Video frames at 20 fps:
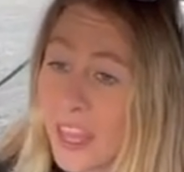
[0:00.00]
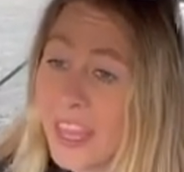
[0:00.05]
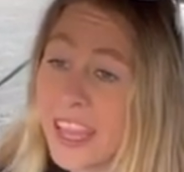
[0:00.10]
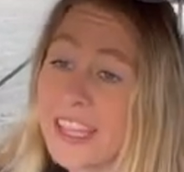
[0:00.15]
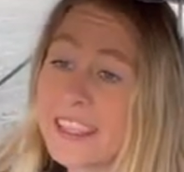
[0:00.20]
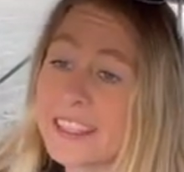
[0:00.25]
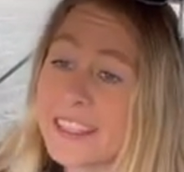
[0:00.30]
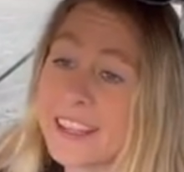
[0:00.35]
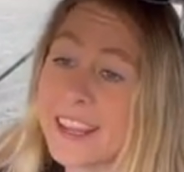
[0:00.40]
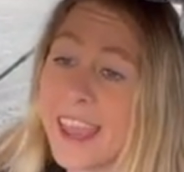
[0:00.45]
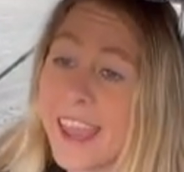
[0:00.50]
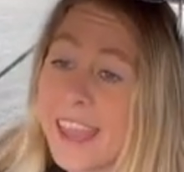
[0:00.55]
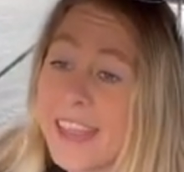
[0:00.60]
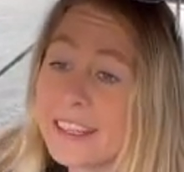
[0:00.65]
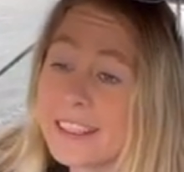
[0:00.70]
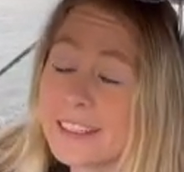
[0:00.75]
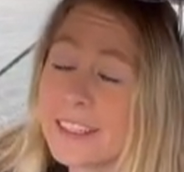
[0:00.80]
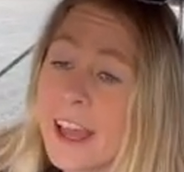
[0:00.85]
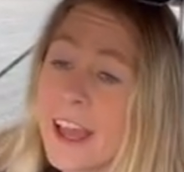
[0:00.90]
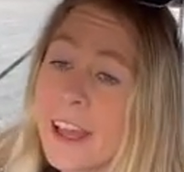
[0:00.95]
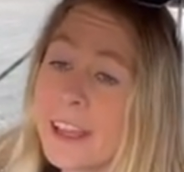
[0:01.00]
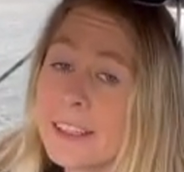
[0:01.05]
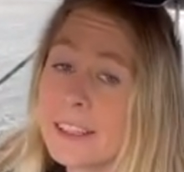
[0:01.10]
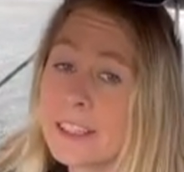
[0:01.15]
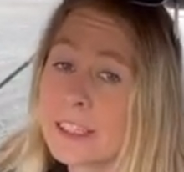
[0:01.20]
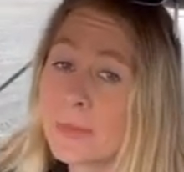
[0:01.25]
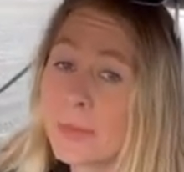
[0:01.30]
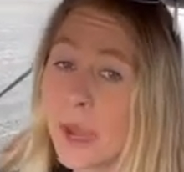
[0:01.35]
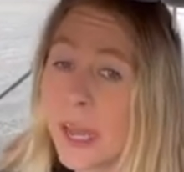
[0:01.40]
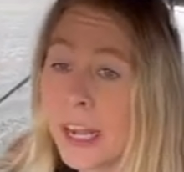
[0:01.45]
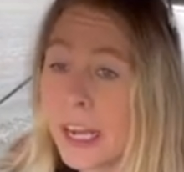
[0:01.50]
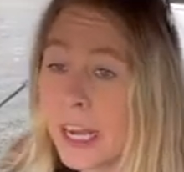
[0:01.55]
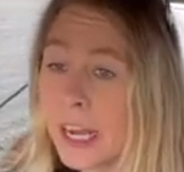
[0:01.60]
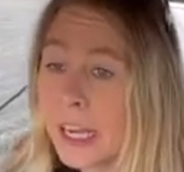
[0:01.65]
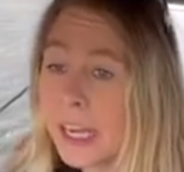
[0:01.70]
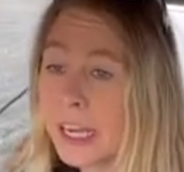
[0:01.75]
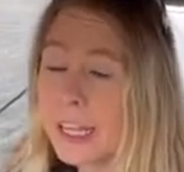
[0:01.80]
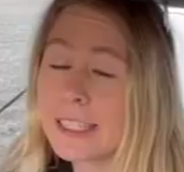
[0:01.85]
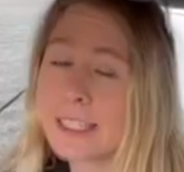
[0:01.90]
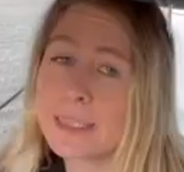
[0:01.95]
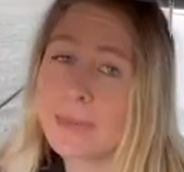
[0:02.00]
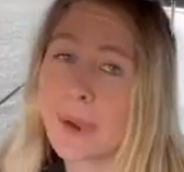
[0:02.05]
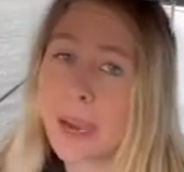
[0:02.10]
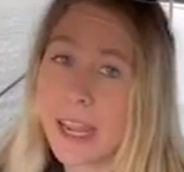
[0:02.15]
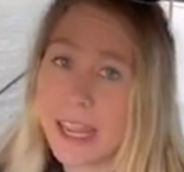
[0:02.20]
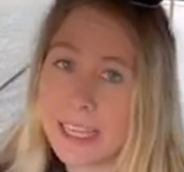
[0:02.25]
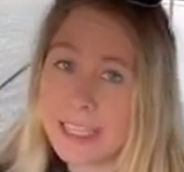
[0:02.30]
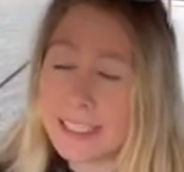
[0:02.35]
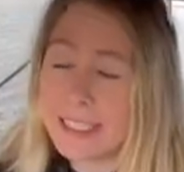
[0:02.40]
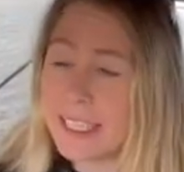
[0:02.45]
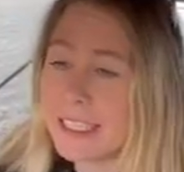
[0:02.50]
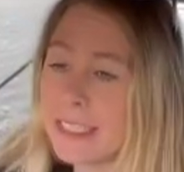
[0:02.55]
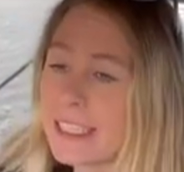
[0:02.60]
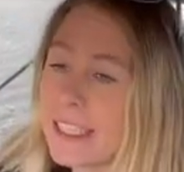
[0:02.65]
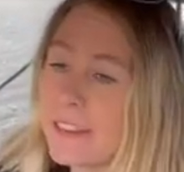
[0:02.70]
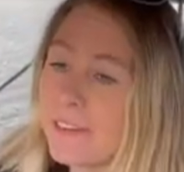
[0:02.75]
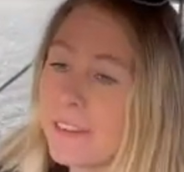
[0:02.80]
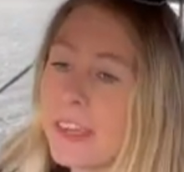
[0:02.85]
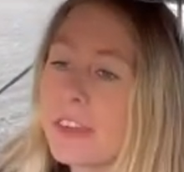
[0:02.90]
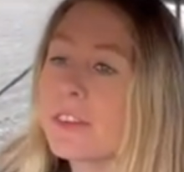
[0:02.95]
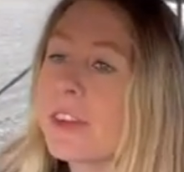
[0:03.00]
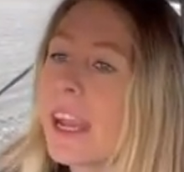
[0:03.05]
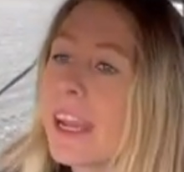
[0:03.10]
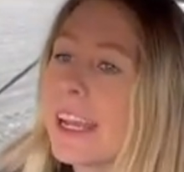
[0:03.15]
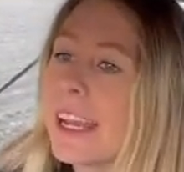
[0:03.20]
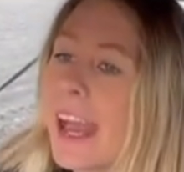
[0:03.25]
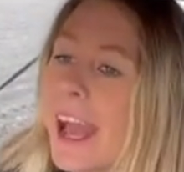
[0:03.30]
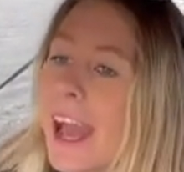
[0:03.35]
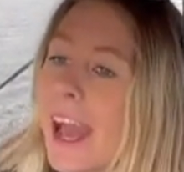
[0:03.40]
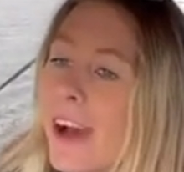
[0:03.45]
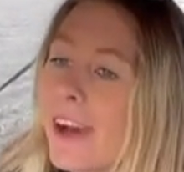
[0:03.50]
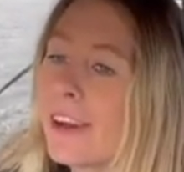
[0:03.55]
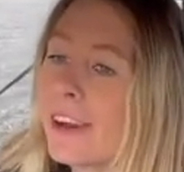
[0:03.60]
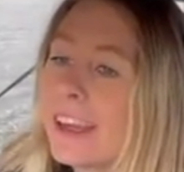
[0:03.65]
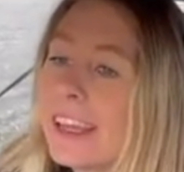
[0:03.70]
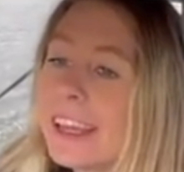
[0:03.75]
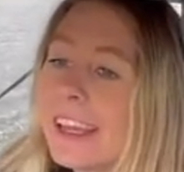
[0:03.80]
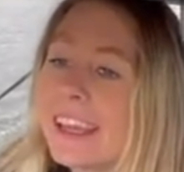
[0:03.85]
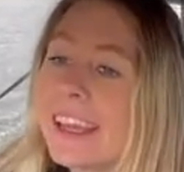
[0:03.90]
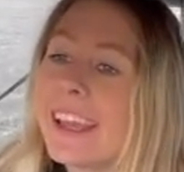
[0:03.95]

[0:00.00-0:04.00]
It's an 8-ton spreader. It's spreading 60 feet right now.